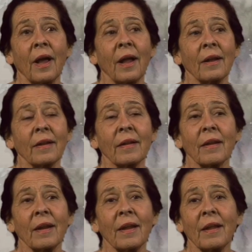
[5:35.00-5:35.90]
And
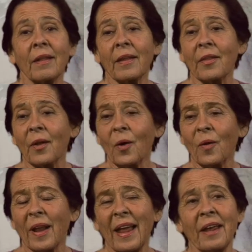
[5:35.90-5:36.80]
then the
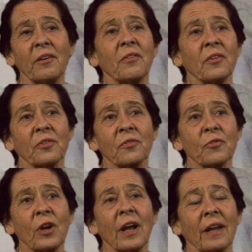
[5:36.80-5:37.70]
whole edifice of
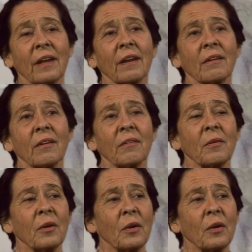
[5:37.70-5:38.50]
trying and